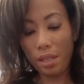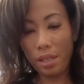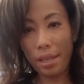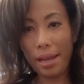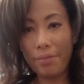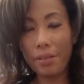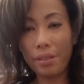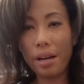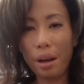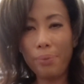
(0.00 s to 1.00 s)
they have
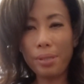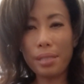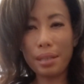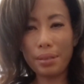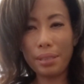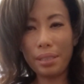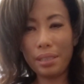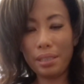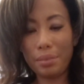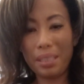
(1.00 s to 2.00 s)
other options out
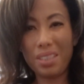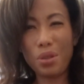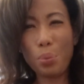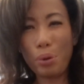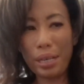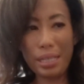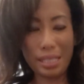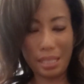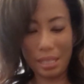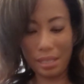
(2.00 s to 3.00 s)
there, but it's so
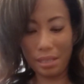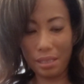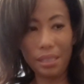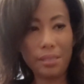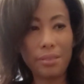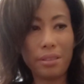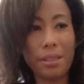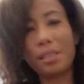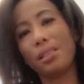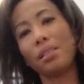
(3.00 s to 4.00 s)
pricey. I need to
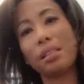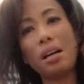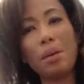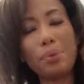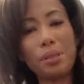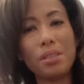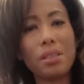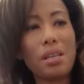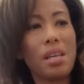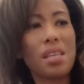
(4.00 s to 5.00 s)
look into another option
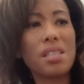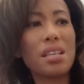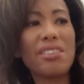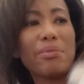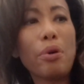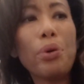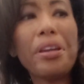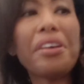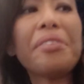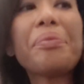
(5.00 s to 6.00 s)
instead of
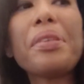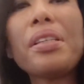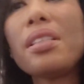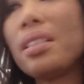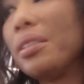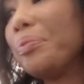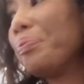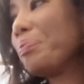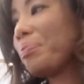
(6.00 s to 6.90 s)
mohair. So,